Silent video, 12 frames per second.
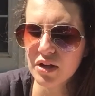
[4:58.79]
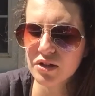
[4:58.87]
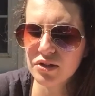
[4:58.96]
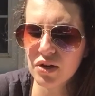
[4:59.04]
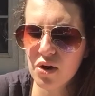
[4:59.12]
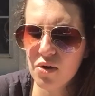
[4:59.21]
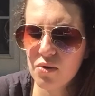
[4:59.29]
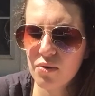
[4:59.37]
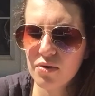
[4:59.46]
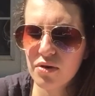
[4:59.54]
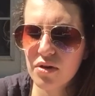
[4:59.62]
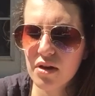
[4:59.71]

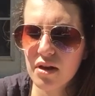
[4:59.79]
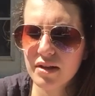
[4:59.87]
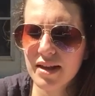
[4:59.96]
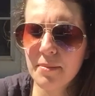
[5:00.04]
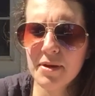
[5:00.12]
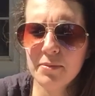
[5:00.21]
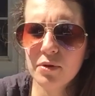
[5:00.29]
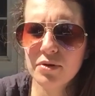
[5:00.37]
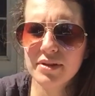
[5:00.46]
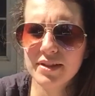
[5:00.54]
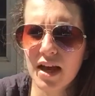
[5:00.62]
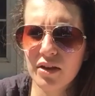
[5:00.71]
So some
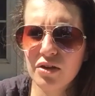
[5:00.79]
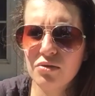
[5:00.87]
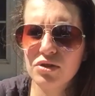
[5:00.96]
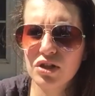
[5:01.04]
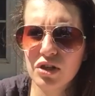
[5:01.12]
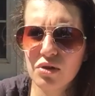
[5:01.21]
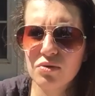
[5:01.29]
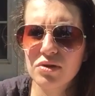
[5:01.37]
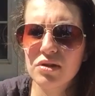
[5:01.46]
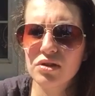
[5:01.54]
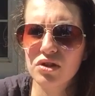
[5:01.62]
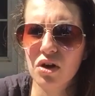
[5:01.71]
people tell you to use